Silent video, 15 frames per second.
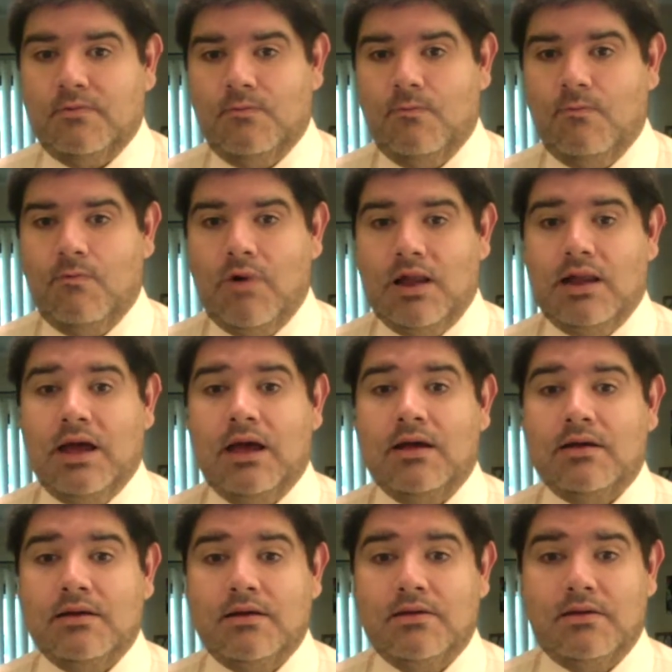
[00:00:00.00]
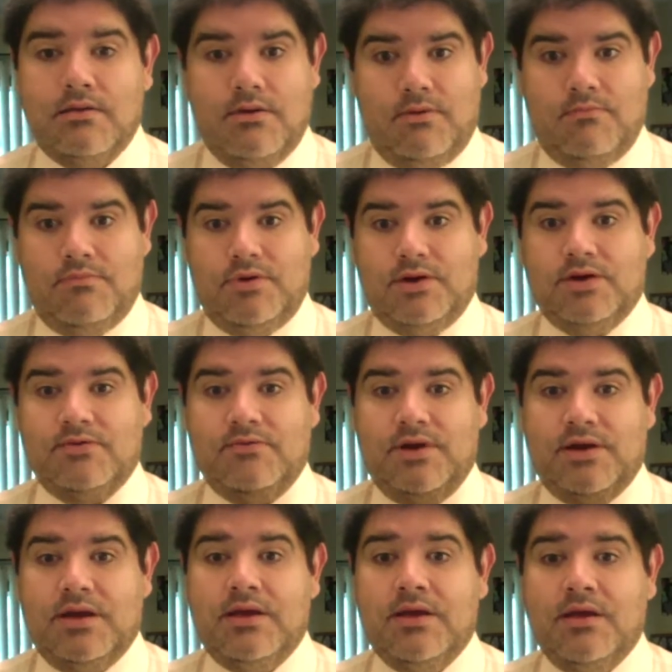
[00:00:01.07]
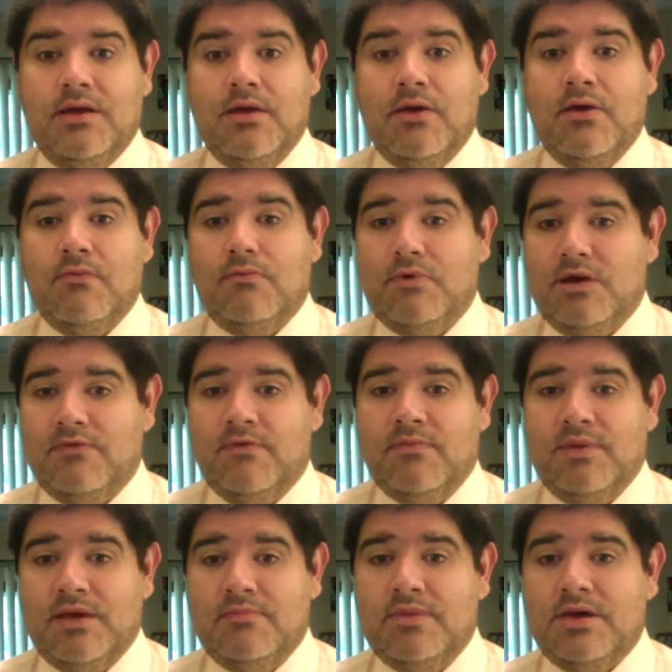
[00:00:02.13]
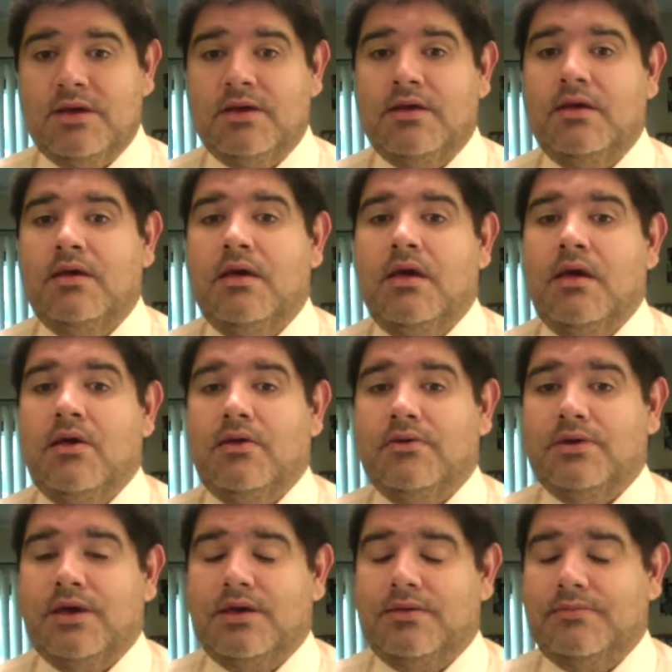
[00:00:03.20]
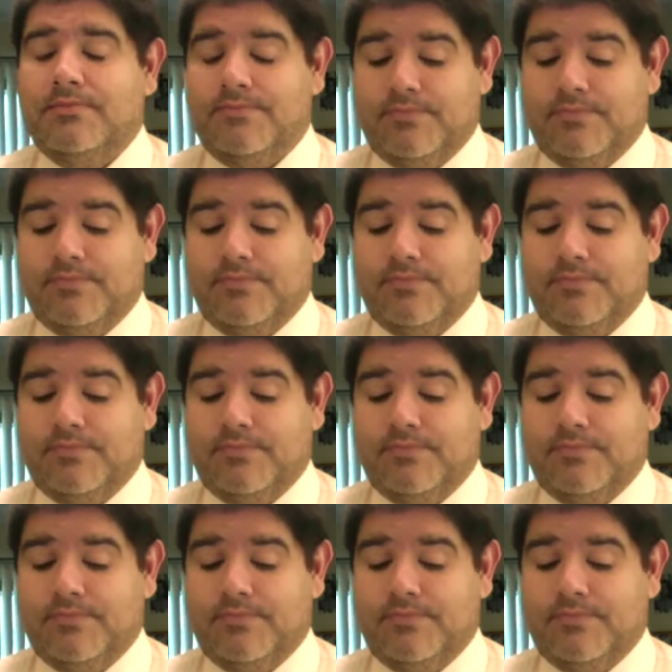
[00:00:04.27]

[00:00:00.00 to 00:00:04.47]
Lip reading: Voila, your book is ready, whatever it may be. Okay?